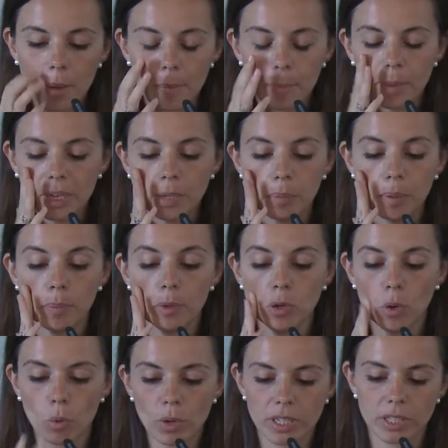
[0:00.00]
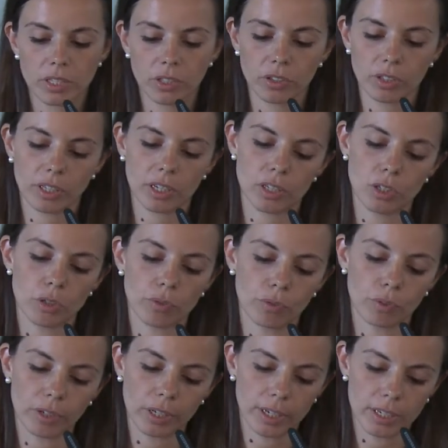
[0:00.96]
Many people question the
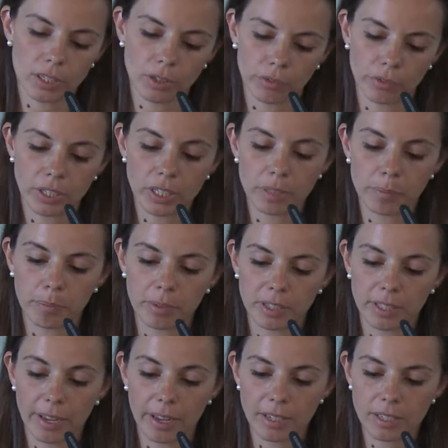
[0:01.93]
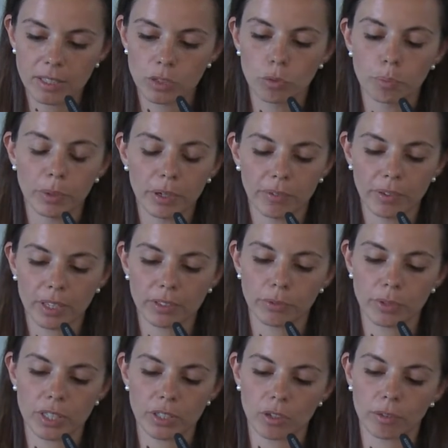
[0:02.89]
usefulness of this test to
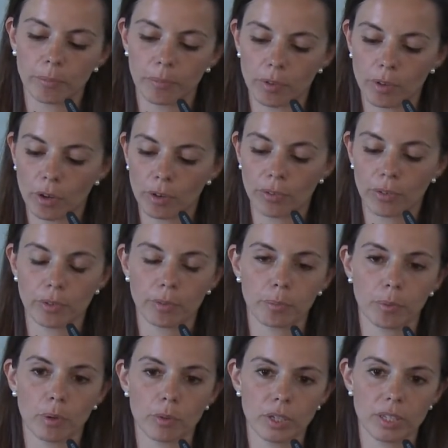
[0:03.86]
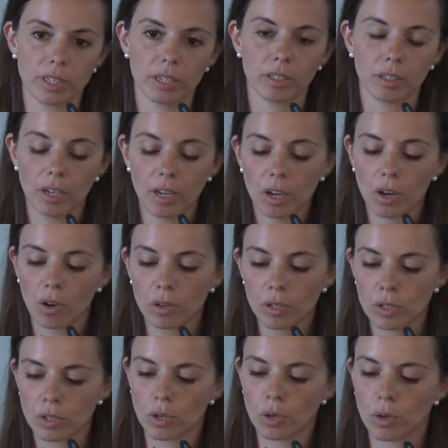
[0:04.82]
prevent risk of thrombosis, and
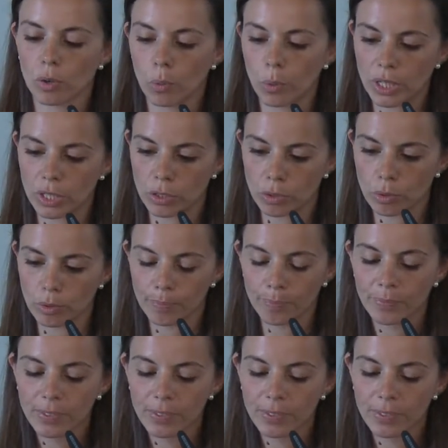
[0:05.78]
also we do.